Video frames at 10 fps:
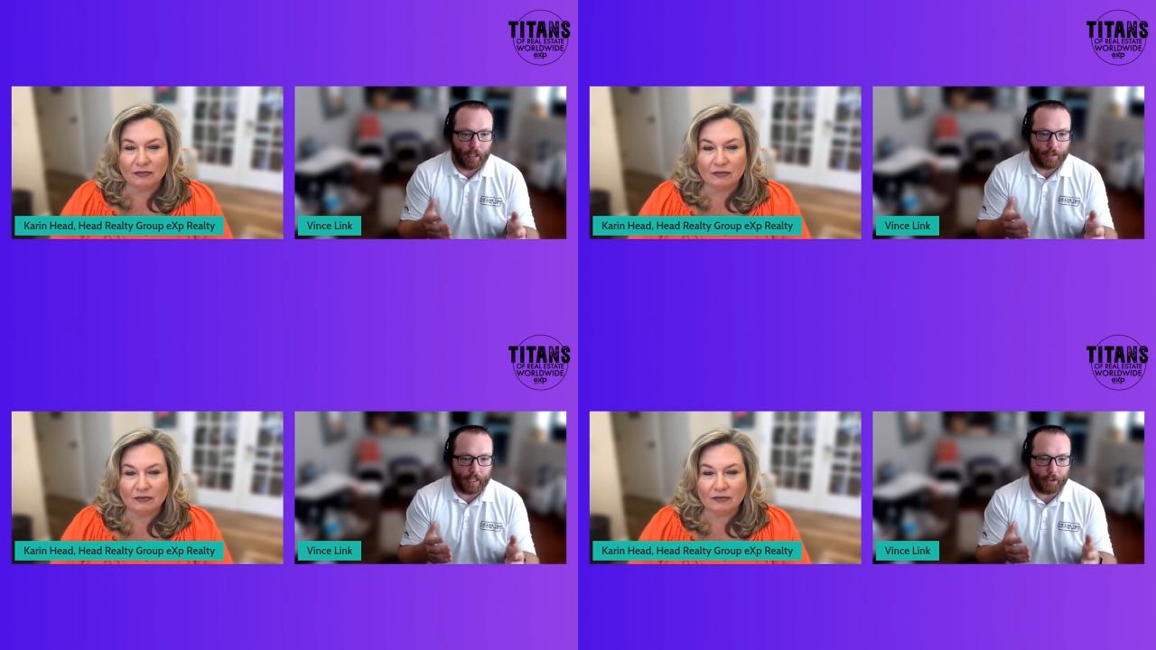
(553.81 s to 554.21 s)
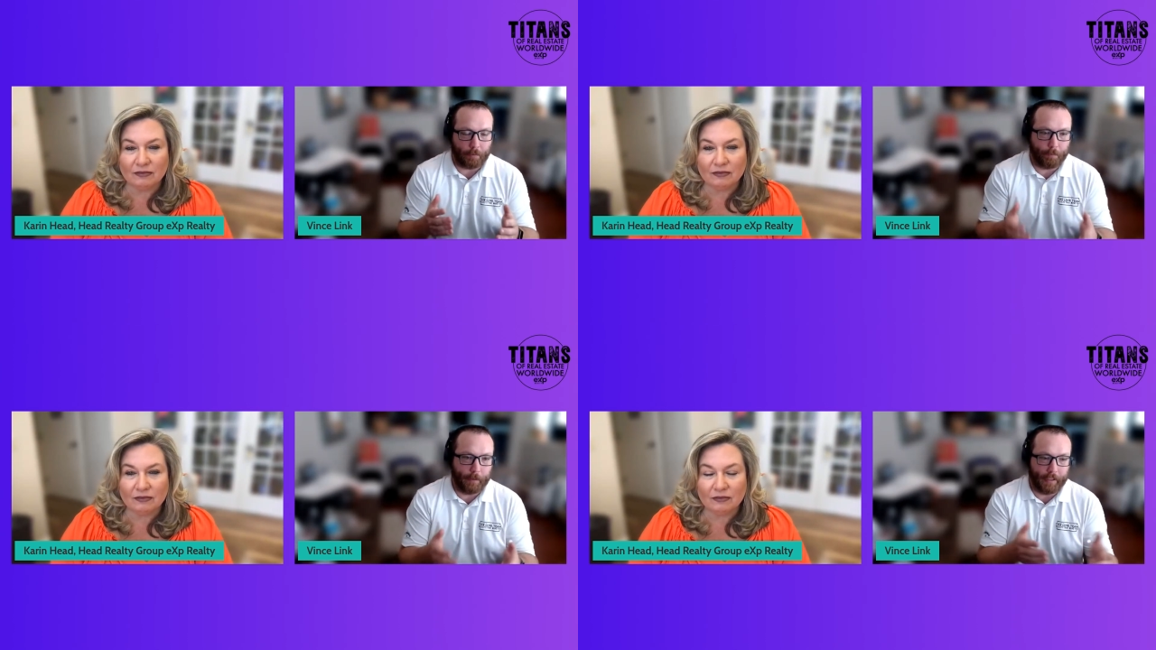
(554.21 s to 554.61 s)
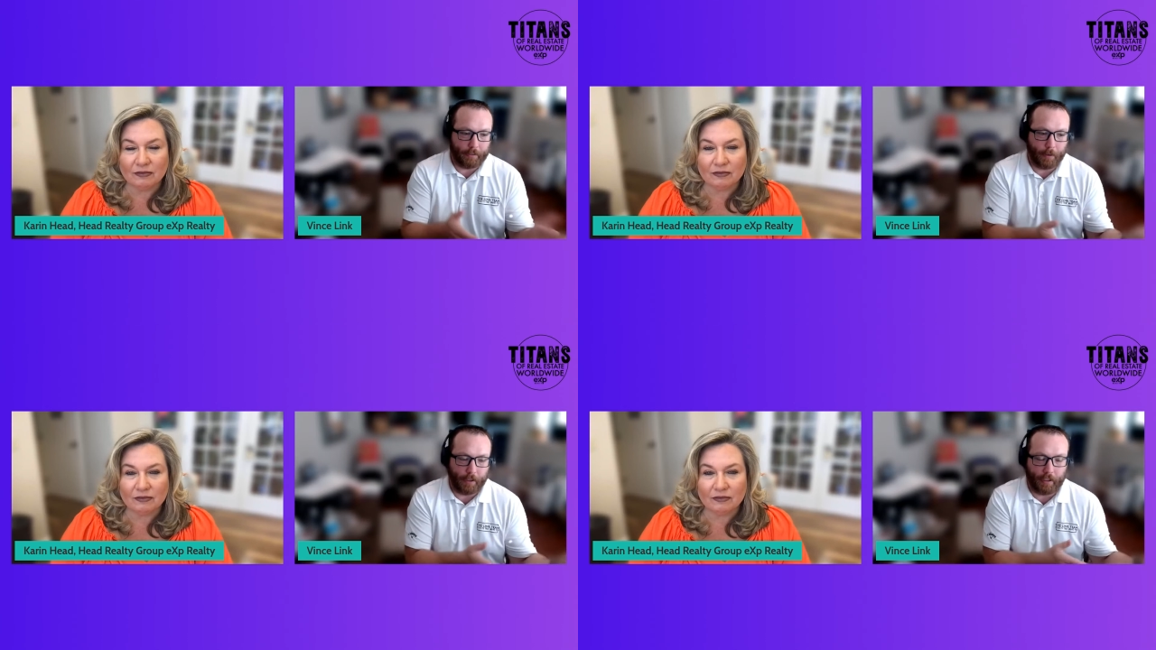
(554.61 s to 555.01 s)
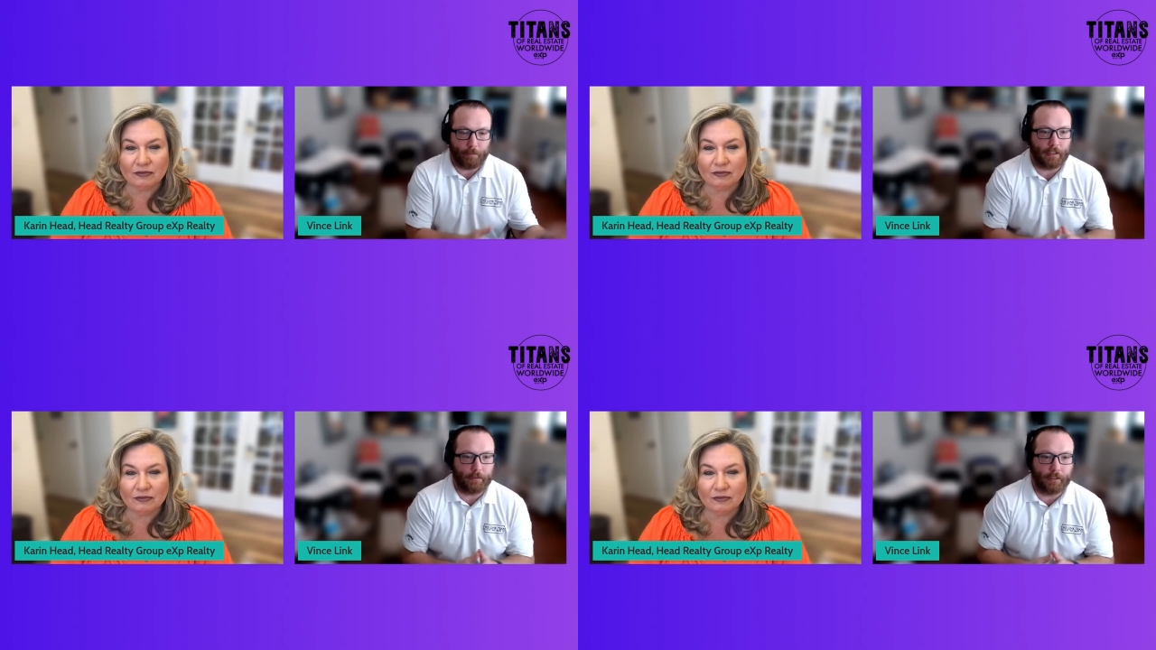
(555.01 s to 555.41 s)
Speaker 1: that you're being put in the
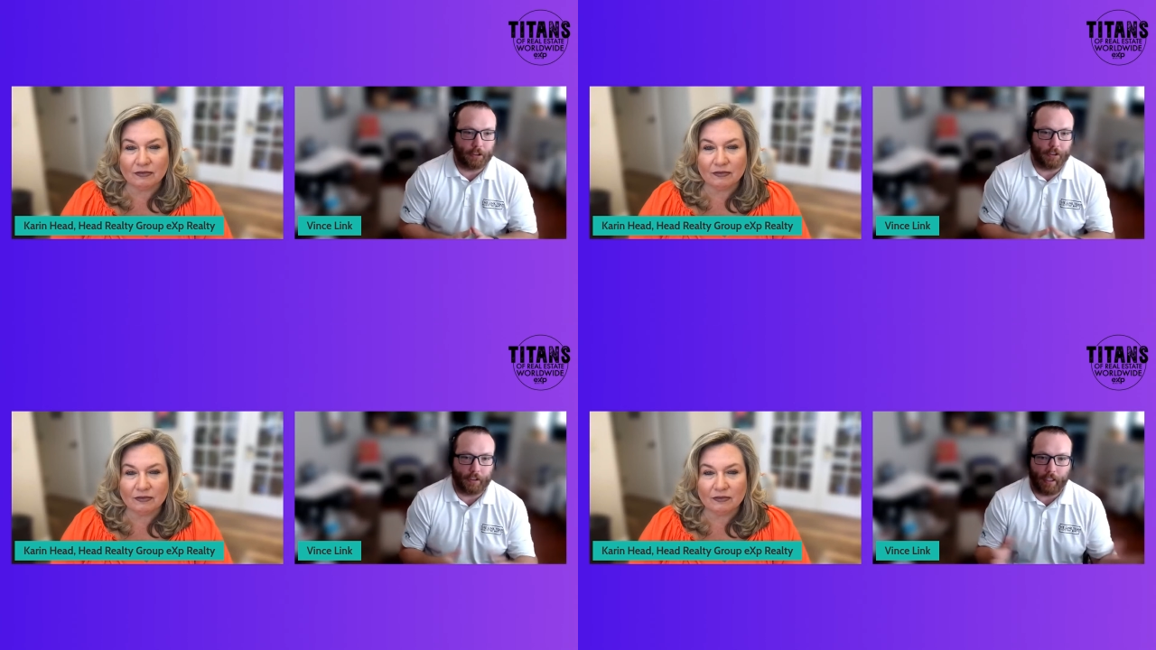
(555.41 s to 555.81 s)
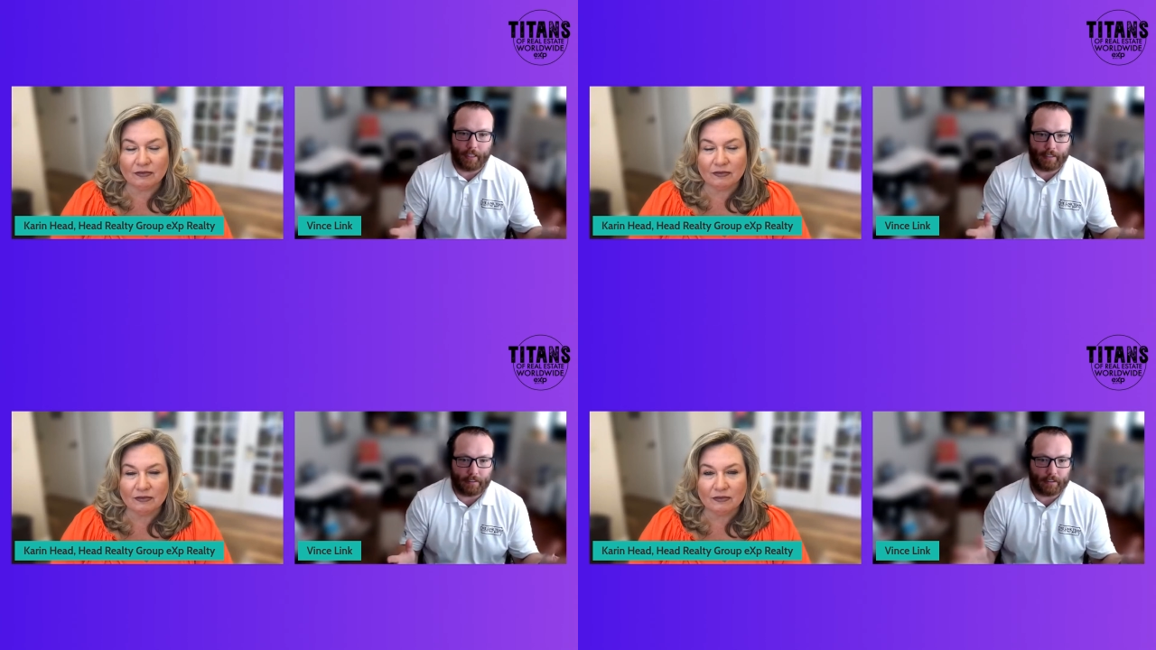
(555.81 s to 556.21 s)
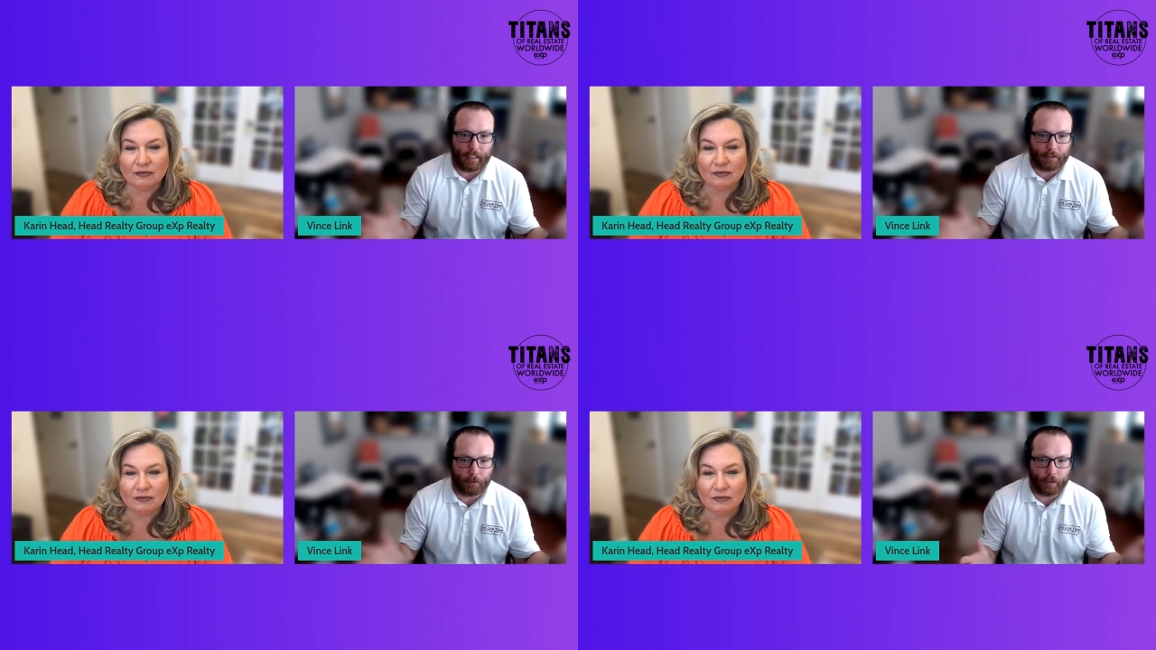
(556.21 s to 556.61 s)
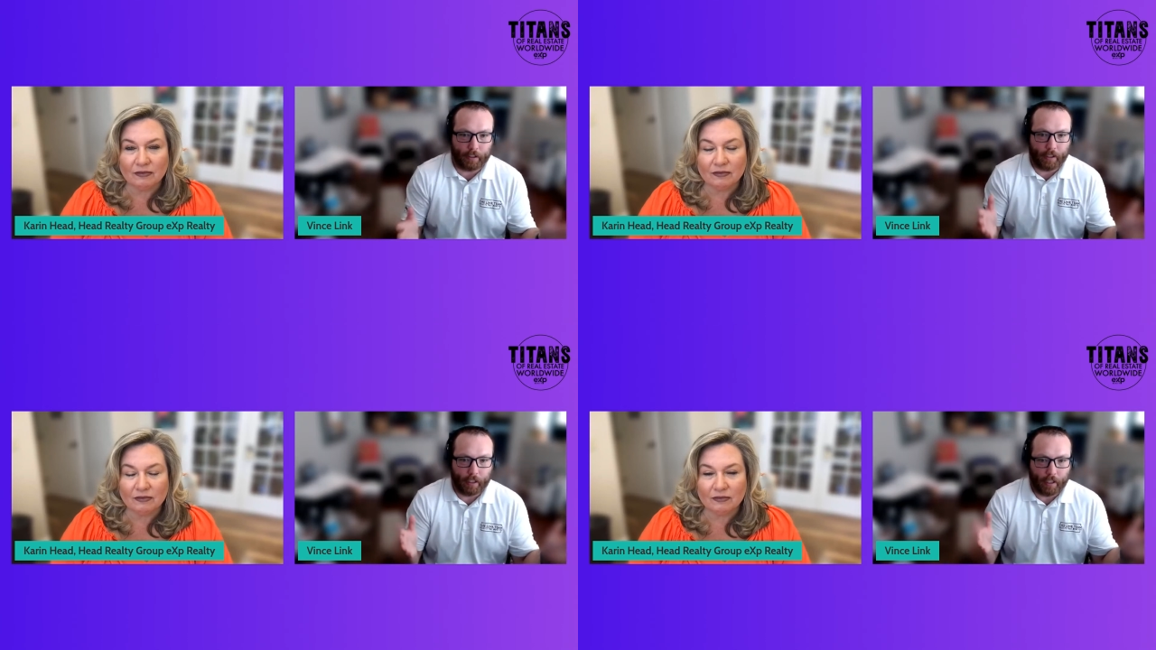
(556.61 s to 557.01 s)
best position. And that's that's
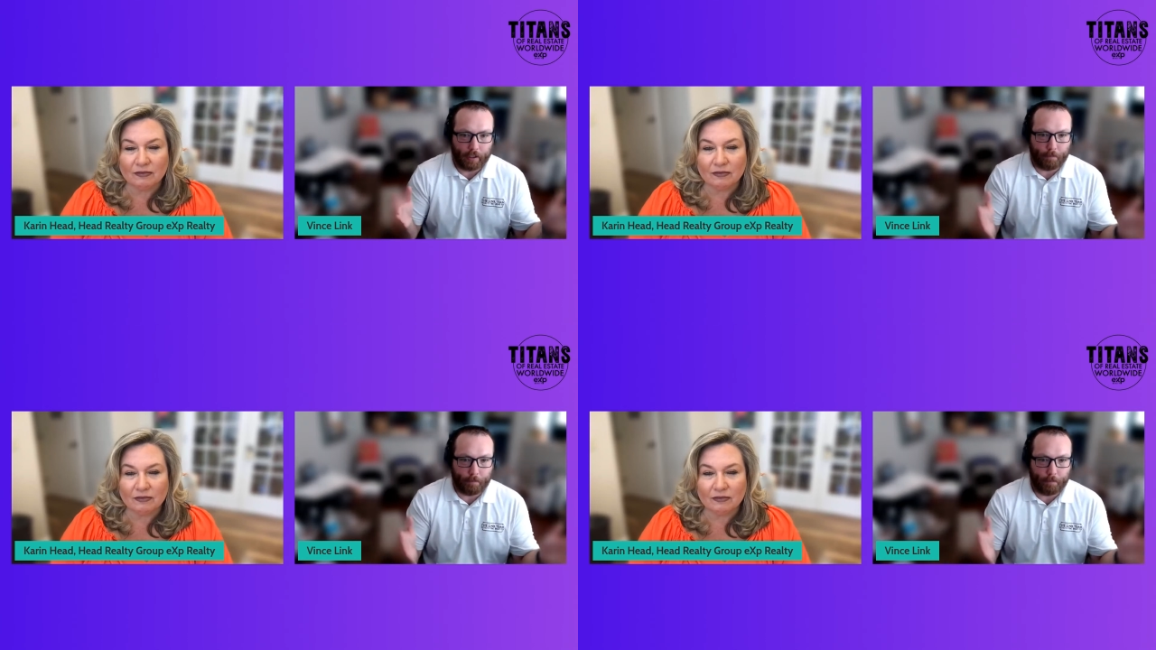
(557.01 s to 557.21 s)
really the